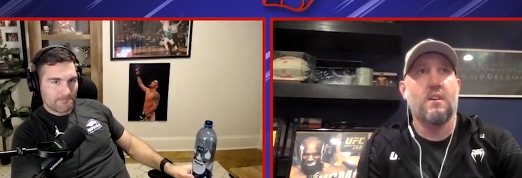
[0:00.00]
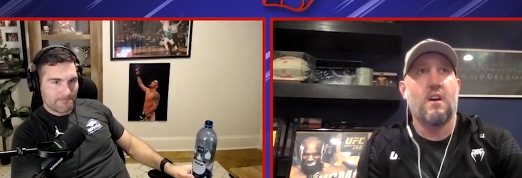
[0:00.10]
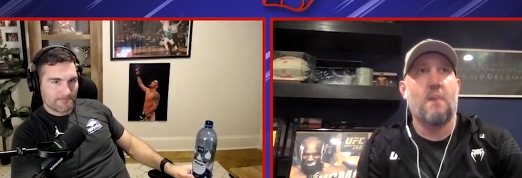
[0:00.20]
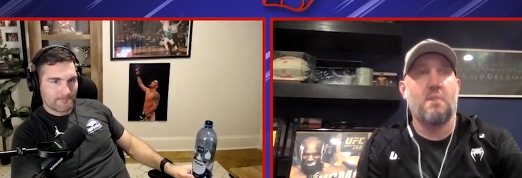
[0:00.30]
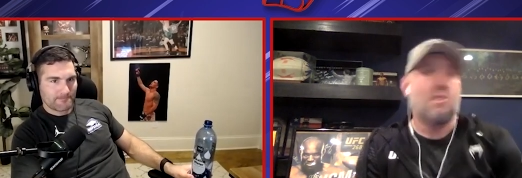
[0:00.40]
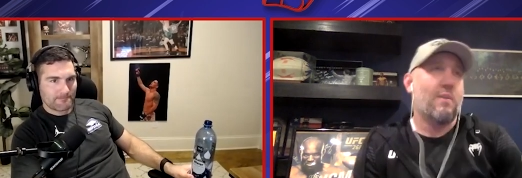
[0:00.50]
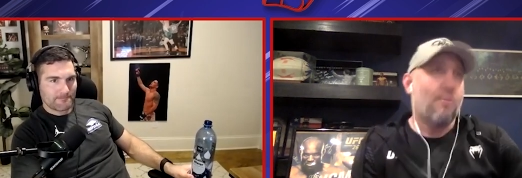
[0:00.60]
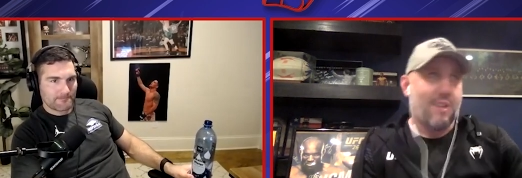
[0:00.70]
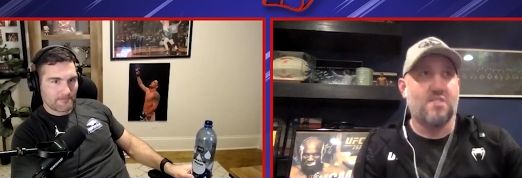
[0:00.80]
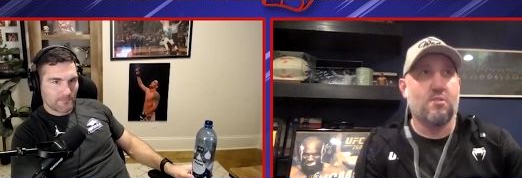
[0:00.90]
Speaker 1: Um, you know, and I
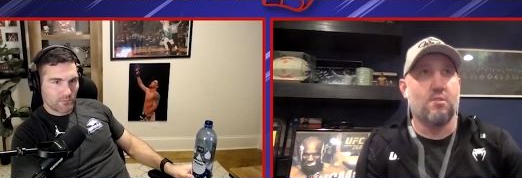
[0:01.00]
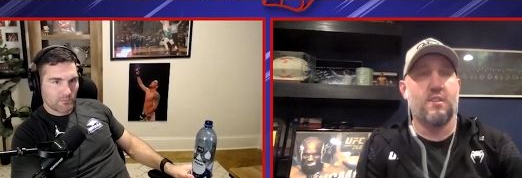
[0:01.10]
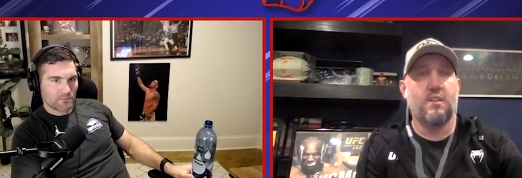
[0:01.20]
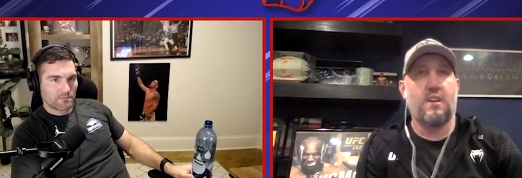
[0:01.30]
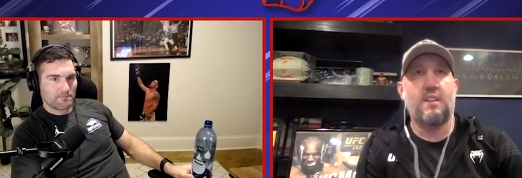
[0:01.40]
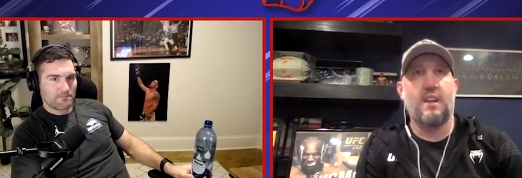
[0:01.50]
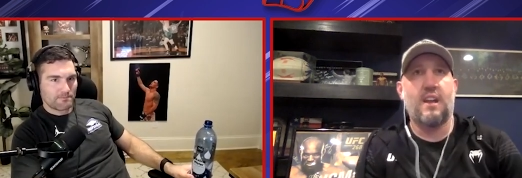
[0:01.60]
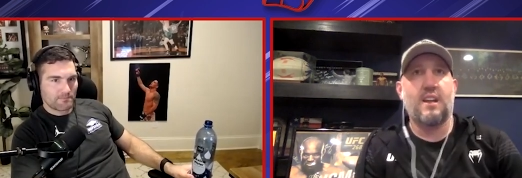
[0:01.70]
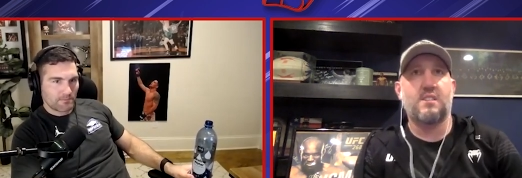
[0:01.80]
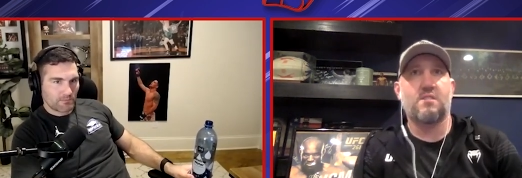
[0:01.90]
wrestled, and then
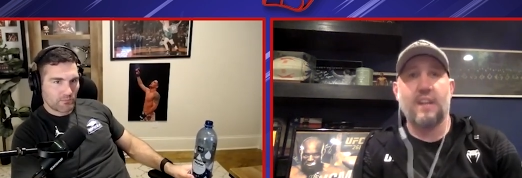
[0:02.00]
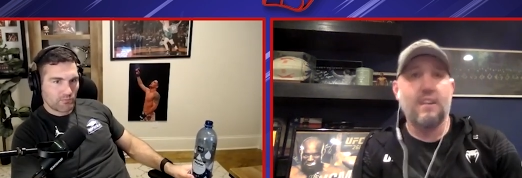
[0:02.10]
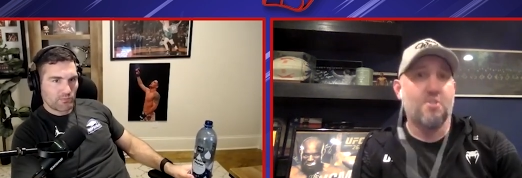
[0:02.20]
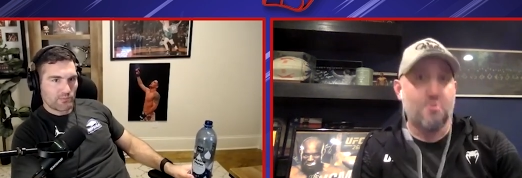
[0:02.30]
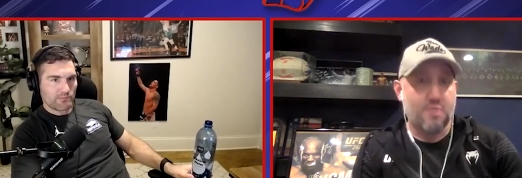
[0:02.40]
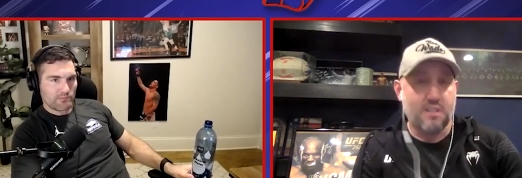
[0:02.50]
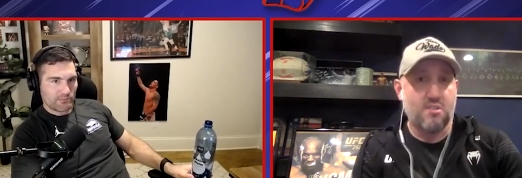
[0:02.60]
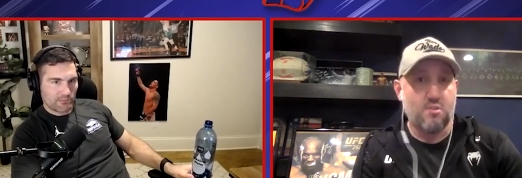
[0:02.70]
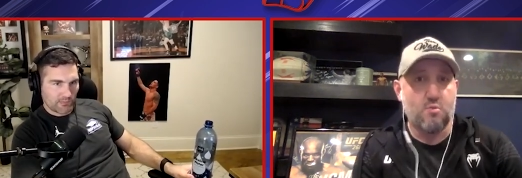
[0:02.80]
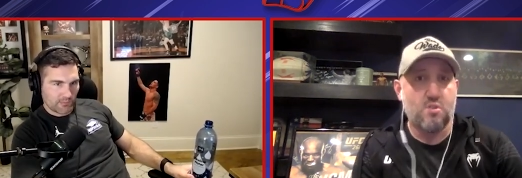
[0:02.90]
I started getting into
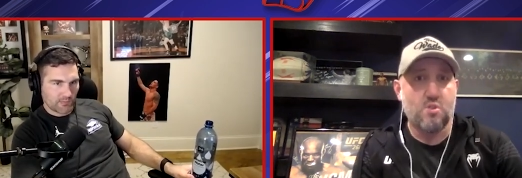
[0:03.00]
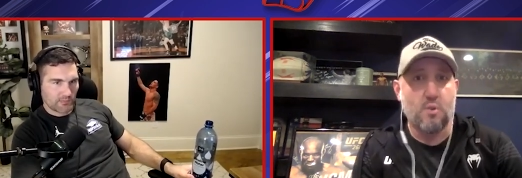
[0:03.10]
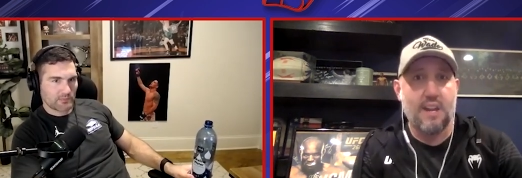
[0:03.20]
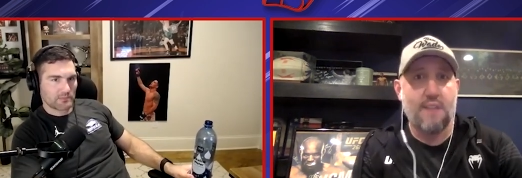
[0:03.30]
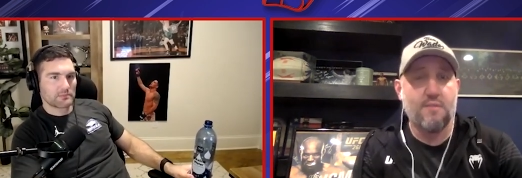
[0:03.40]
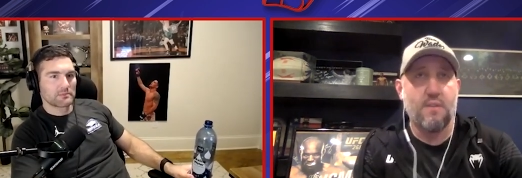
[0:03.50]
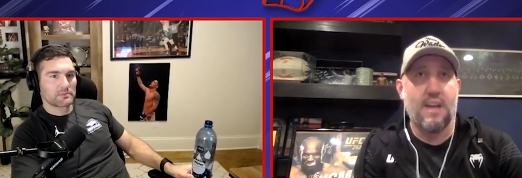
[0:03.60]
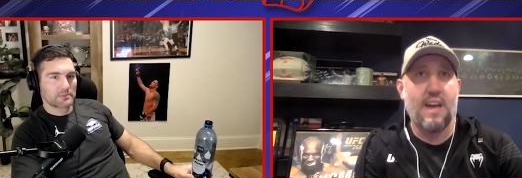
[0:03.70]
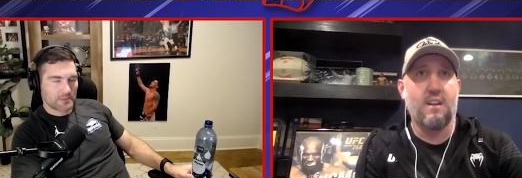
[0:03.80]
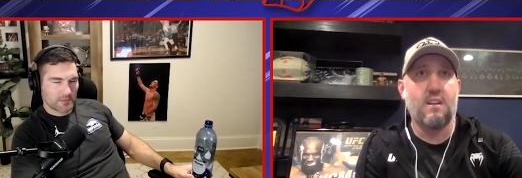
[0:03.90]
jujitsu shortly after
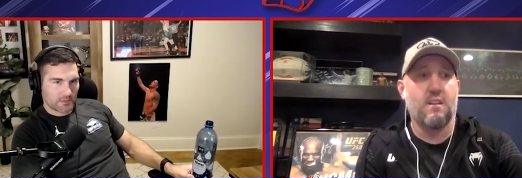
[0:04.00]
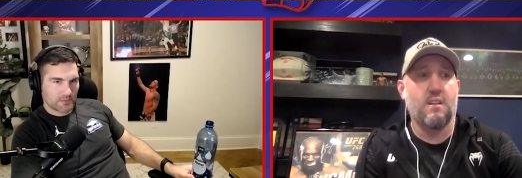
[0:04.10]
that, and